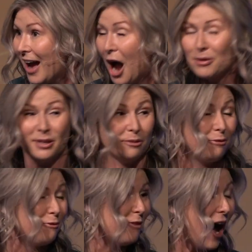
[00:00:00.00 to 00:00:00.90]
I was on
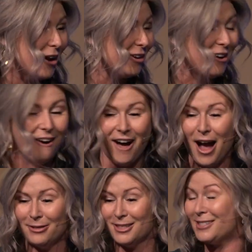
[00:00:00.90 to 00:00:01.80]
fire, y'all.
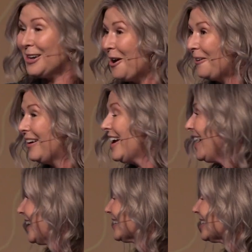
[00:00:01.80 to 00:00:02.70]
I was so
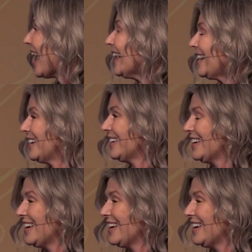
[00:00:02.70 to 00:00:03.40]
excited.